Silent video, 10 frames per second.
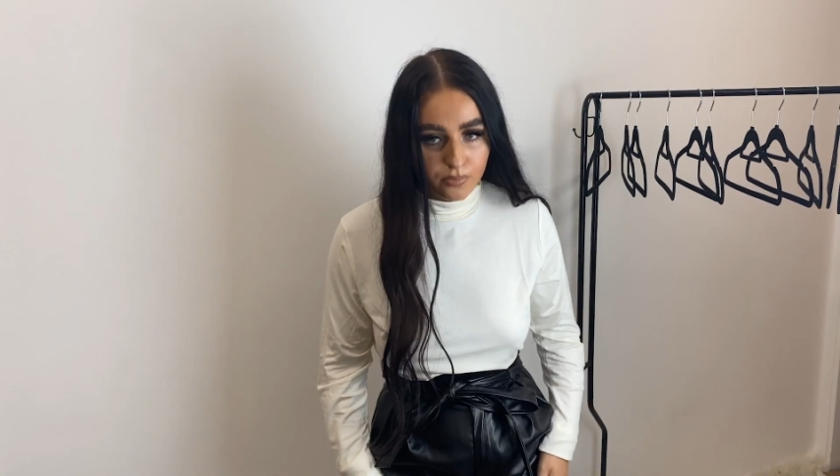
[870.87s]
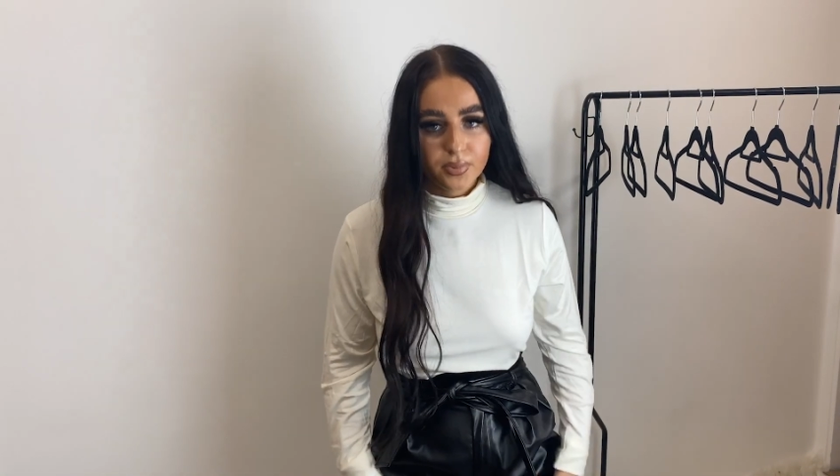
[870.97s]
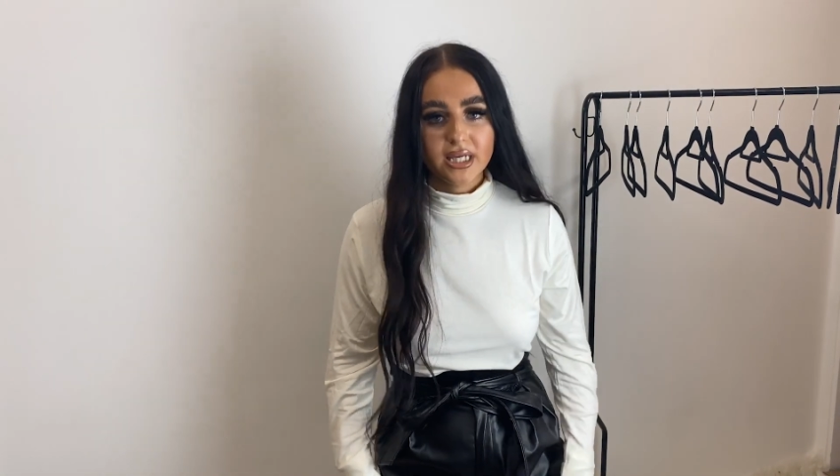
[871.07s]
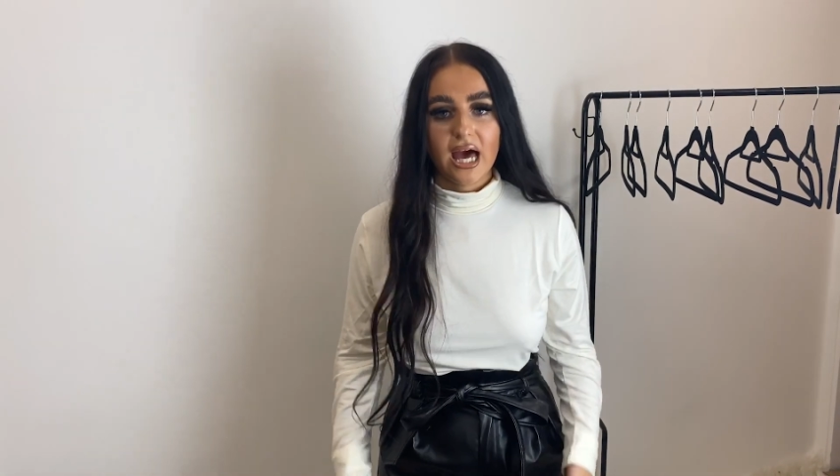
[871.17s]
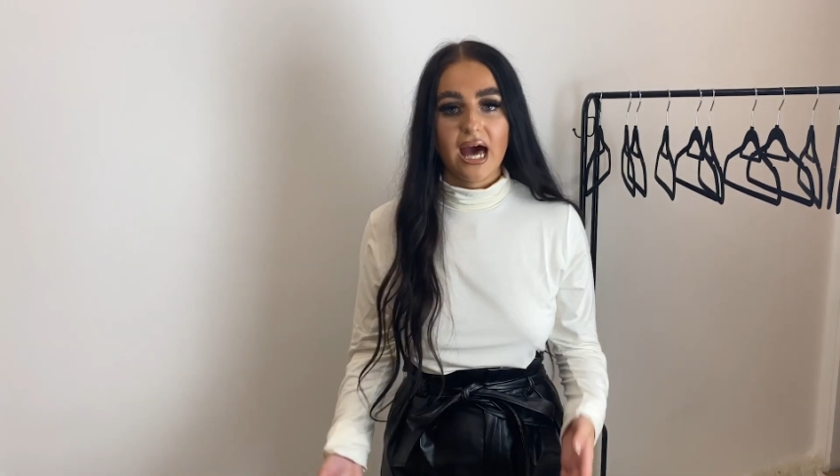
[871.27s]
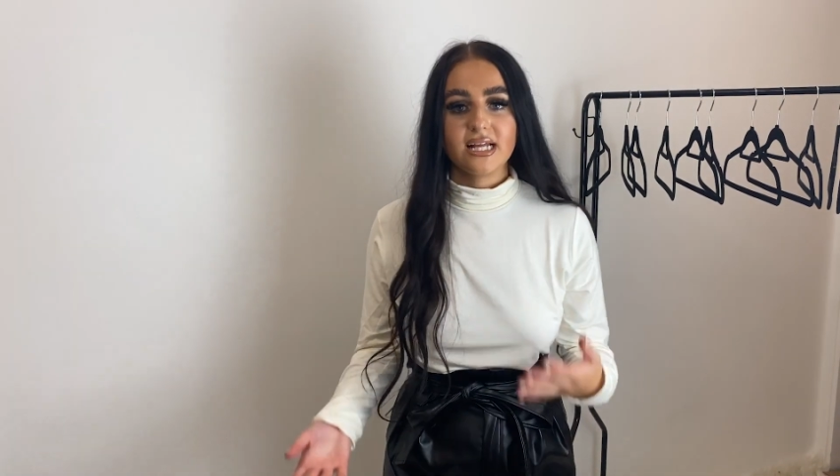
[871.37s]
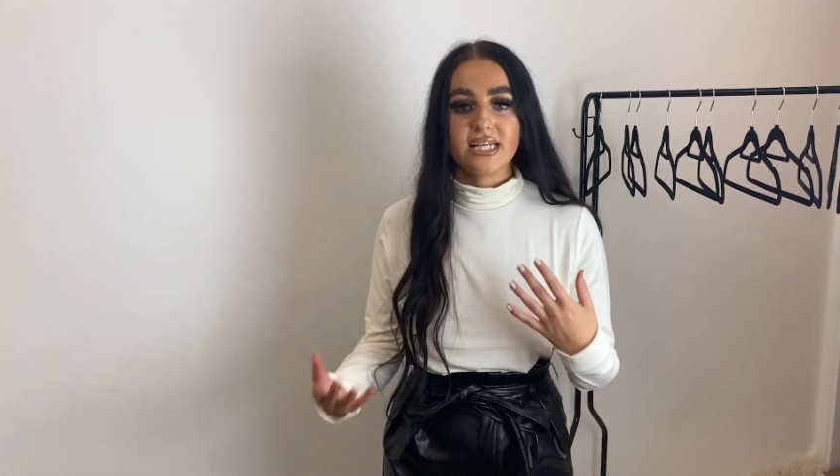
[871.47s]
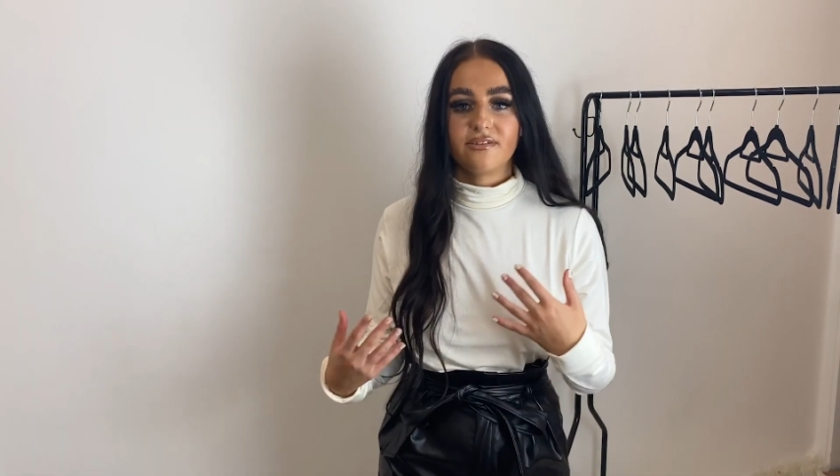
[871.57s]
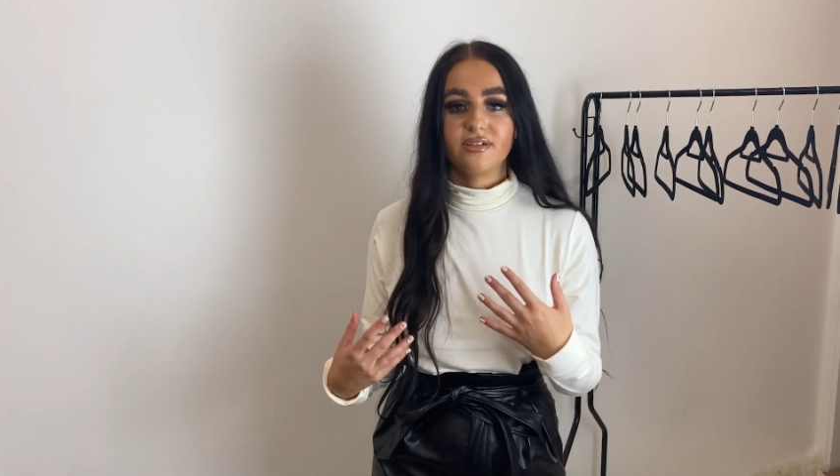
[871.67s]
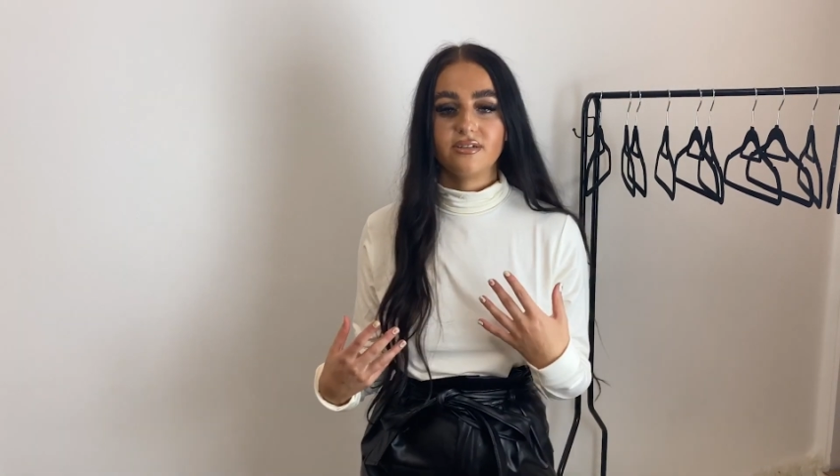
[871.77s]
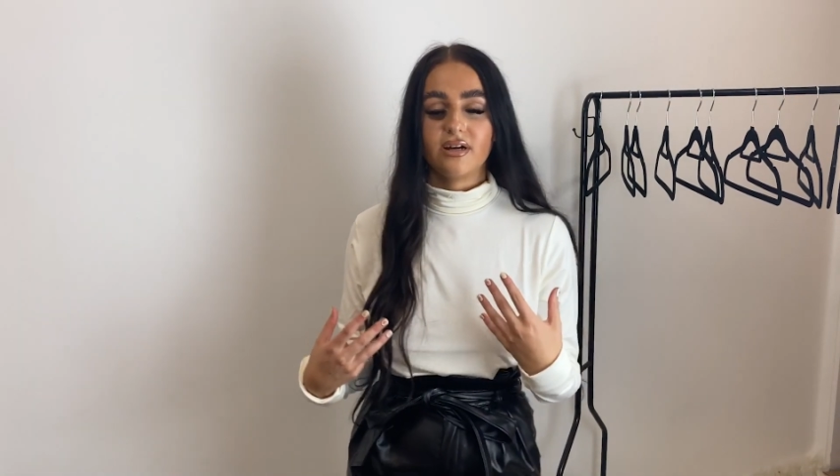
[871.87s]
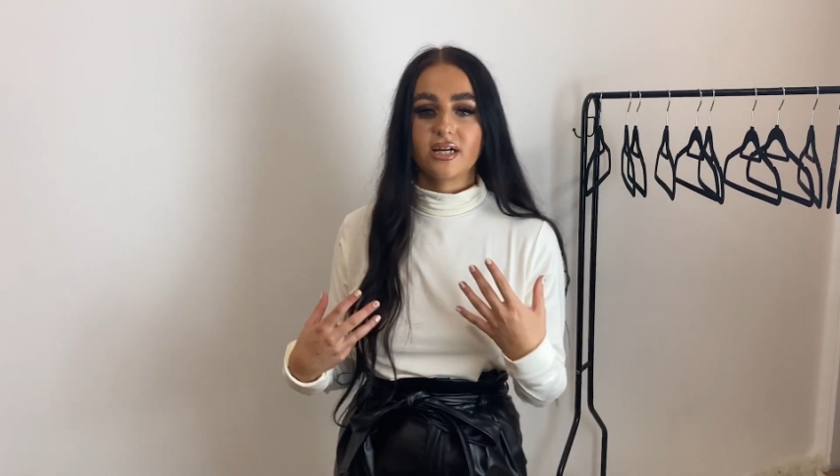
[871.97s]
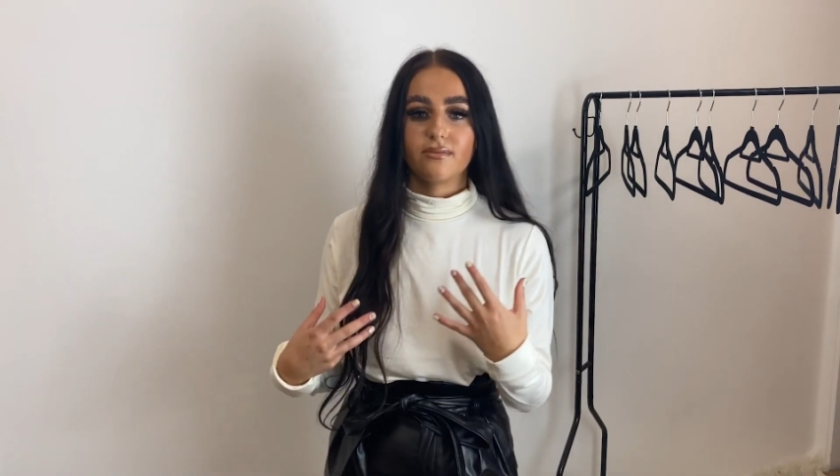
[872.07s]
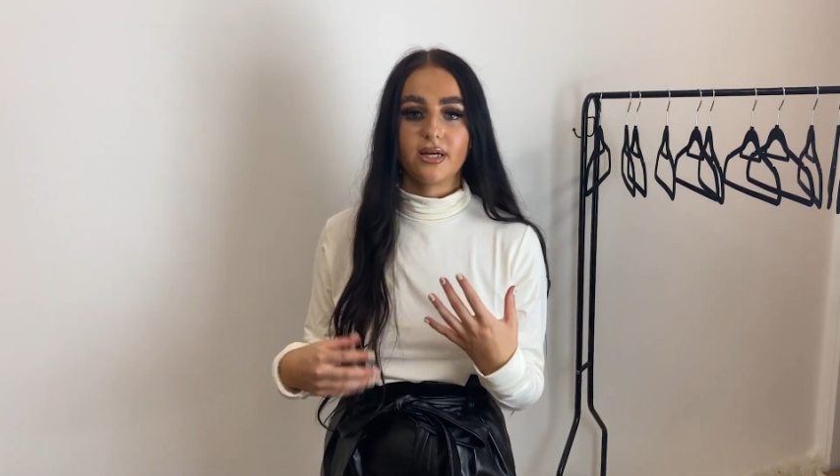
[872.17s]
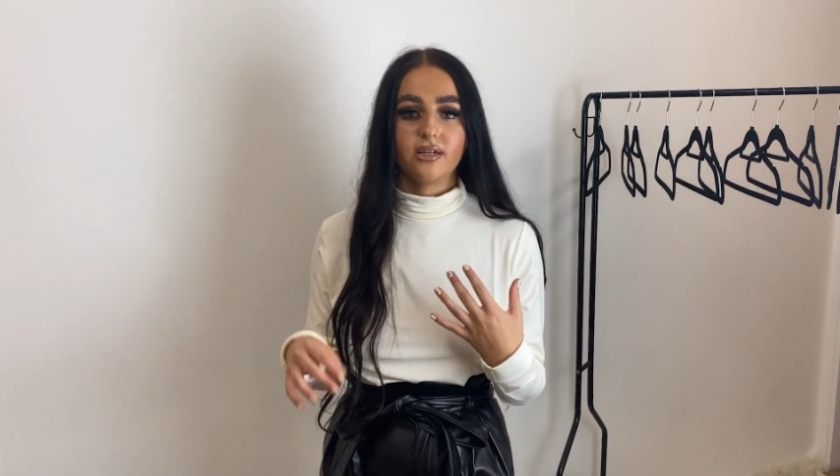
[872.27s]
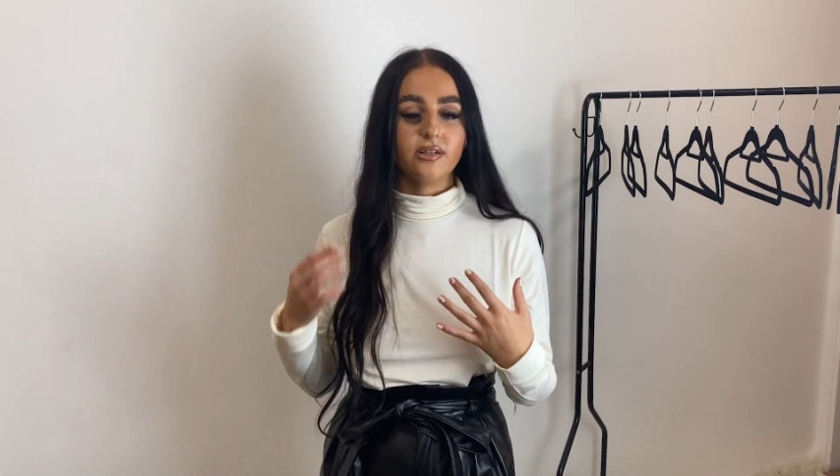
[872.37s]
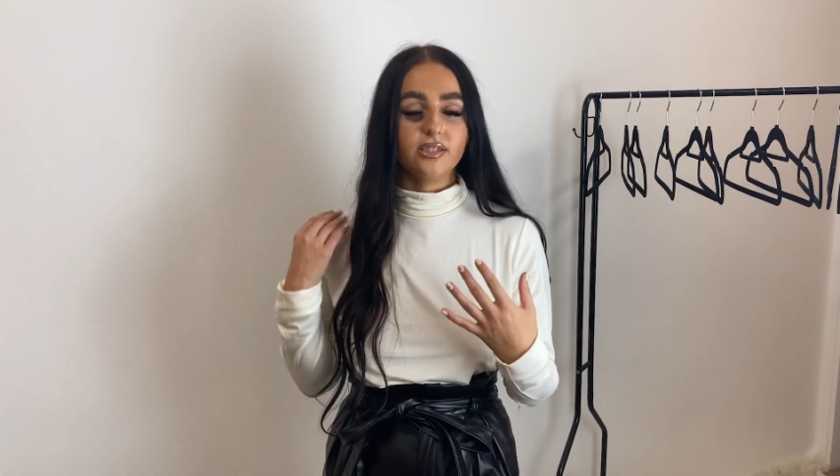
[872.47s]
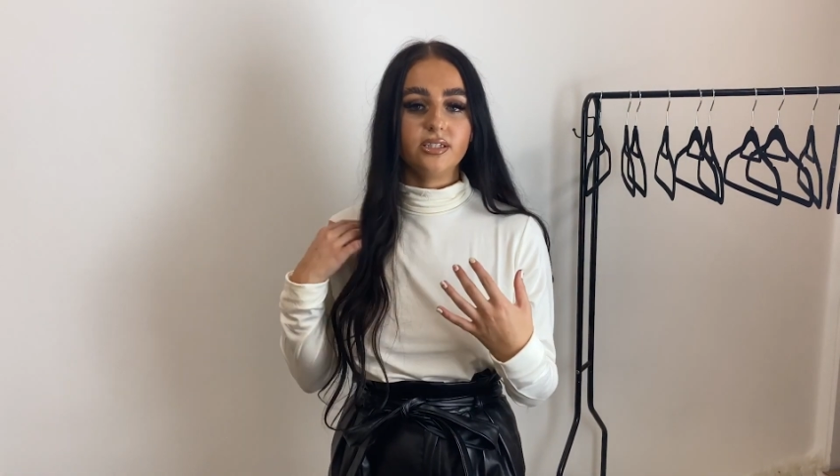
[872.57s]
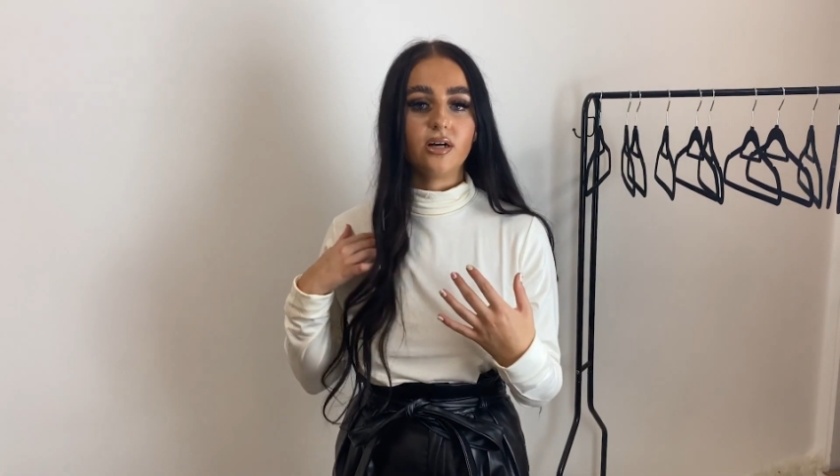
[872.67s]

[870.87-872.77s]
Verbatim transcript: but yeah, I definitely recommend going your